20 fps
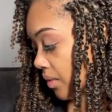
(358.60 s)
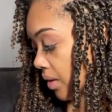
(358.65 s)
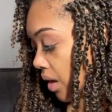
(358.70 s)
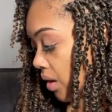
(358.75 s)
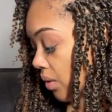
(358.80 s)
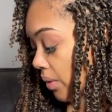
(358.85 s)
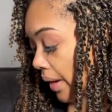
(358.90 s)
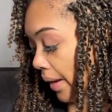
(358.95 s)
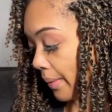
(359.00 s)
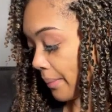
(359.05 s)

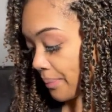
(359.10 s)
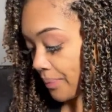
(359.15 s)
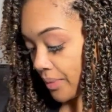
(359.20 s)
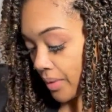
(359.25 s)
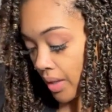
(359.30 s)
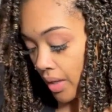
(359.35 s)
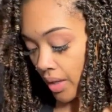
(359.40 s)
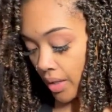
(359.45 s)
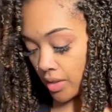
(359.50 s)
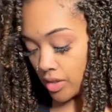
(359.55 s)
Okay,
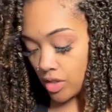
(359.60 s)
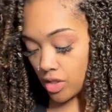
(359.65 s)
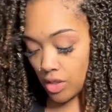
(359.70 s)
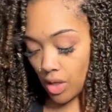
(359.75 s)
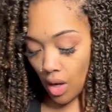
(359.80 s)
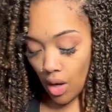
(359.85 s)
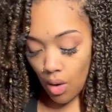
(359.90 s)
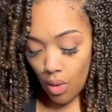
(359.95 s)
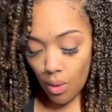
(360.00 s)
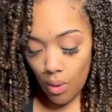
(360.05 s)

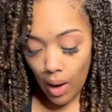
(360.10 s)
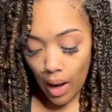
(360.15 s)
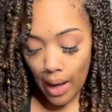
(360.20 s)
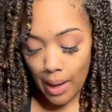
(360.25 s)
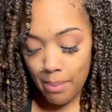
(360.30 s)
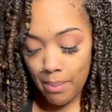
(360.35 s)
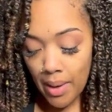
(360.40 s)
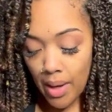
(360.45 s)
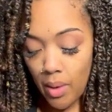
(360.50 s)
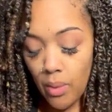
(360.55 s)
so I
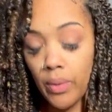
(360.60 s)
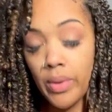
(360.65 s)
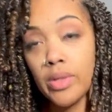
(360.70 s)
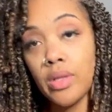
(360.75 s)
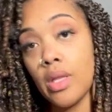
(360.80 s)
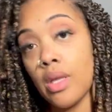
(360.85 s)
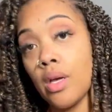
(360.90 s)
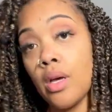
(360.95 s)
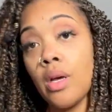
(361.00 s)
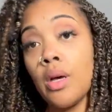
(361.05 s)
met with
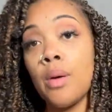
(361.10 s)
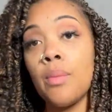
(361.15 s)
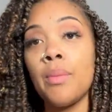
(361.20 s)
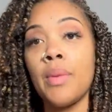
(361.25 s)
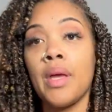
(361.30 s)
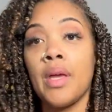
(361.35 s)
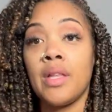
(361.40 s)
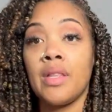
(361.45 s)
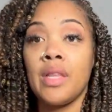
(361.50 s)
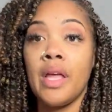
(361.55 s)
them
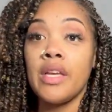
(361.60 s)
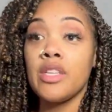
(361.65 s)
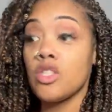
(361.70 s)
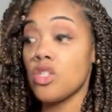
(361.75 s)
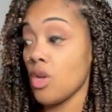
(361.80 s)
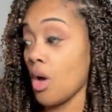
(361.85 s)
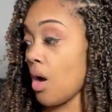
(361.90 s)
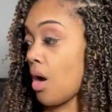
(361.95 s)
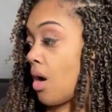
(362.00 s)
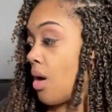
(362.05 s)
and they
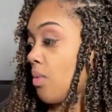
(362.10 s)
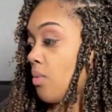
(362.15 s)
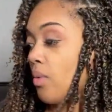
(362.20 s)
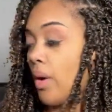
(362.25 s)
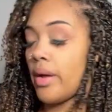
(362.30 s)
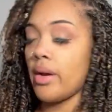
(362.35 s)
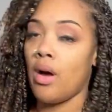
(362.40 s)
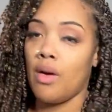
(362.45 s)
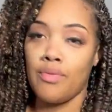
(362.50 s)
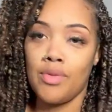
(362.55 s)
saw
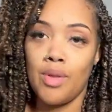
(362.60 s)
right off